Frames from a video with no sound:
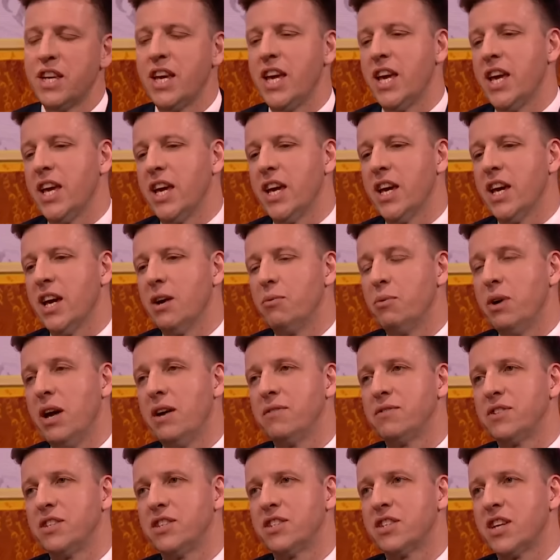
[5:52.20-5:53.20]
to hear, and we
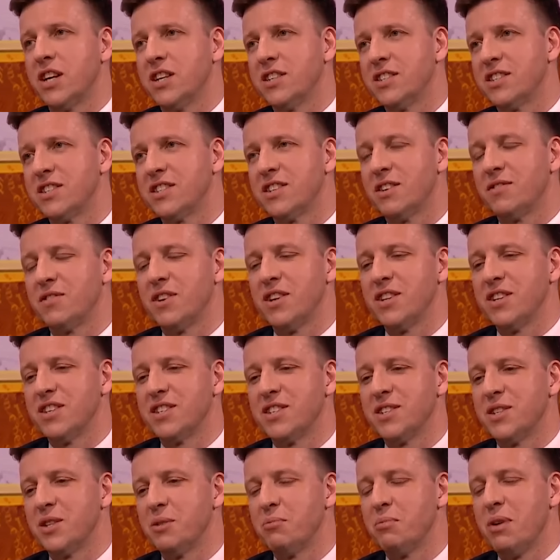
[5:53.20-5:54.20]
have discussed stuff like
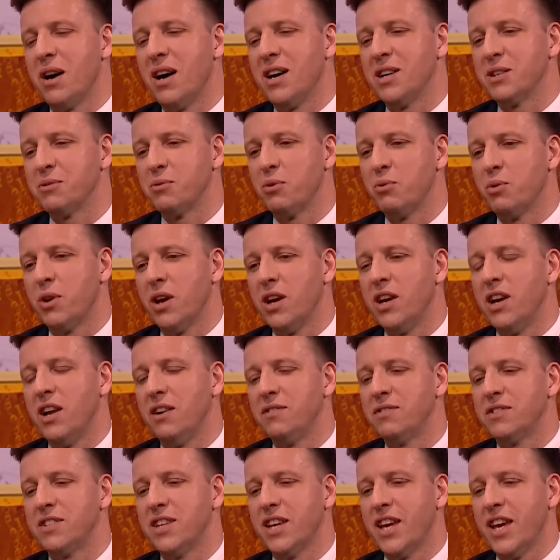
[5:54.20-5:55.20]
this in the past, but what I
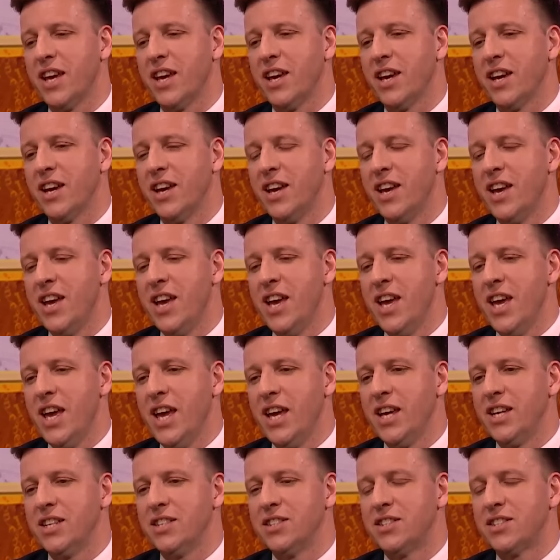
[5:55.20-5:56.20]
love to hear
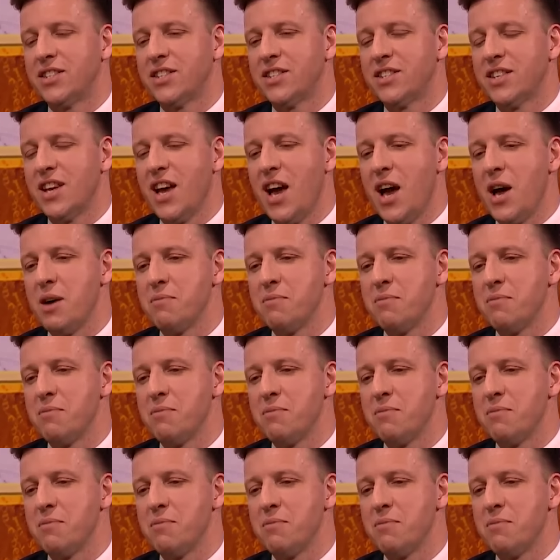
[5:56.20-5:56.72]
is